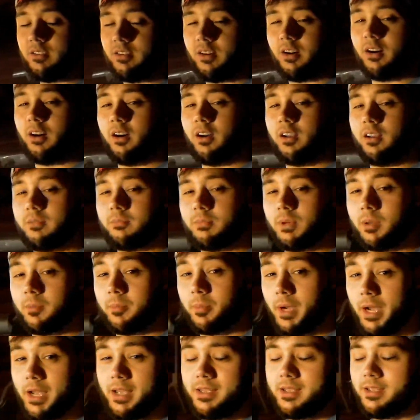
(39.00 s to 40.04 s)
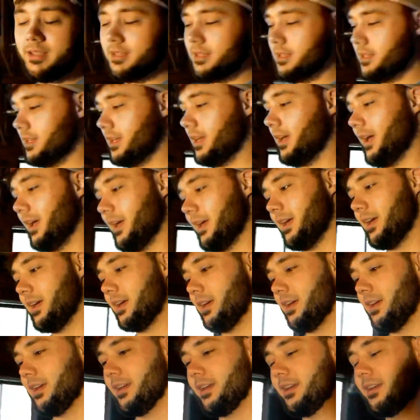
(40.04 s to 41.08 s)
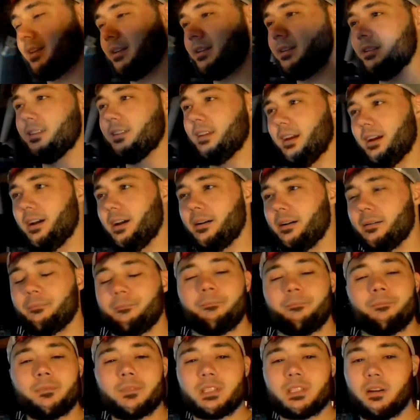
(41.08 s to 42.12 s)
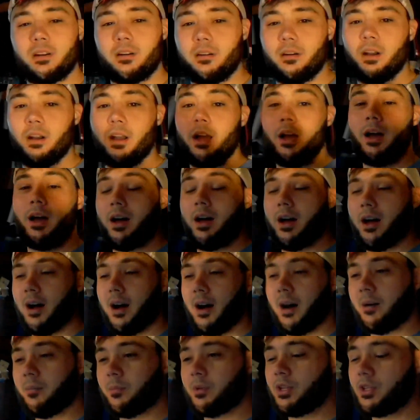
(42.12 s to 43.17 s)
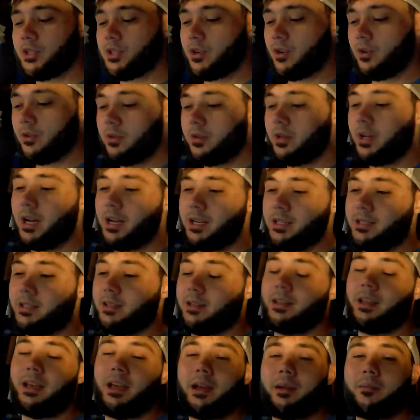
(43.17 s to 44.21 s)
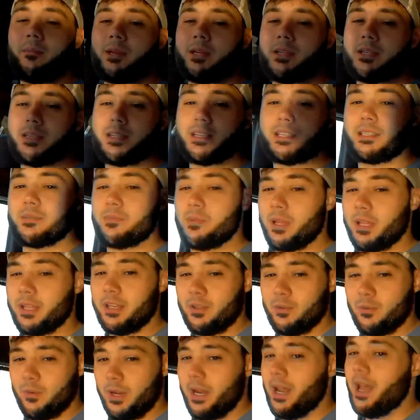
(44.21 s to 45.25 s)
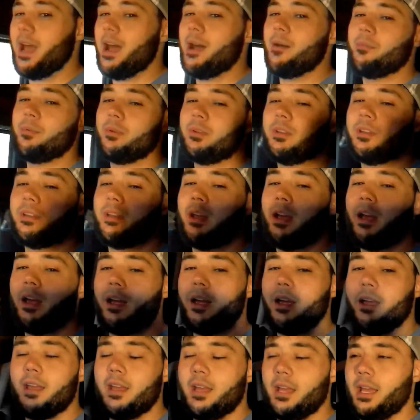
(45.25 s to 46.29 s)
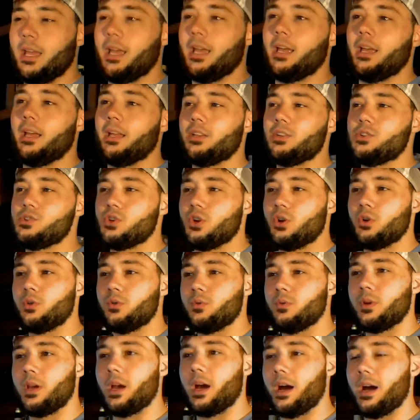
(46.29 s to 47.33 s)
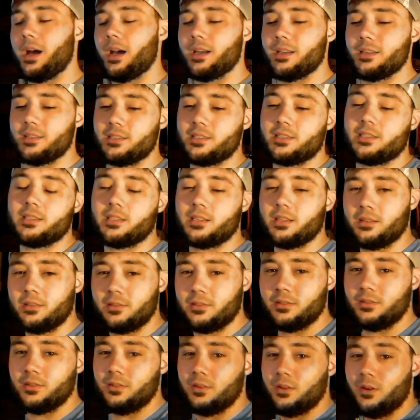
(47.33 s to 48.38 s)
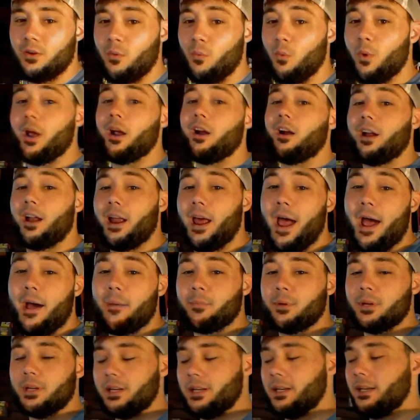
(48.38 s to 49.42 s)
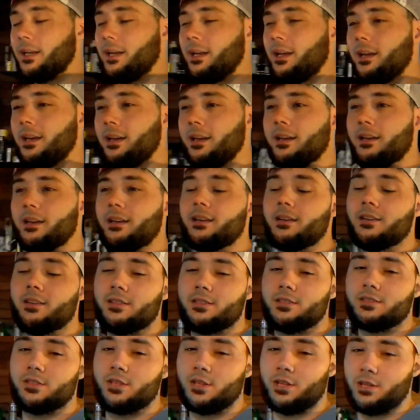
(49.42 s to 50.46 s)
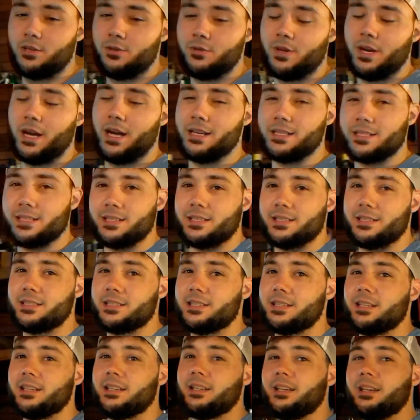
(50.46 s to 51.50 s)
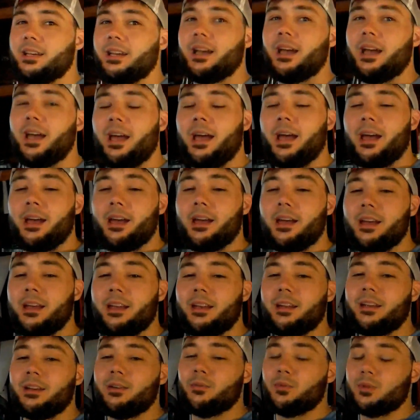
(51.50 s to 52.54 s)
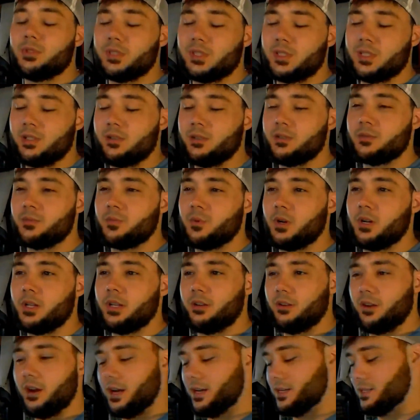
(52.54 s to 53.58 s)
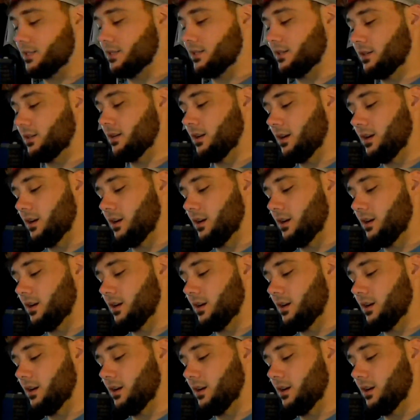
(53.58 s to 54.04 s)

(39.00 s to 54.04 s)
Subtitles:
on my bike, and yeah, so I'm going to show you guys the damage, explain to you what happened, and show you guys where it happened so that you guys can see. And it was pretty crazy.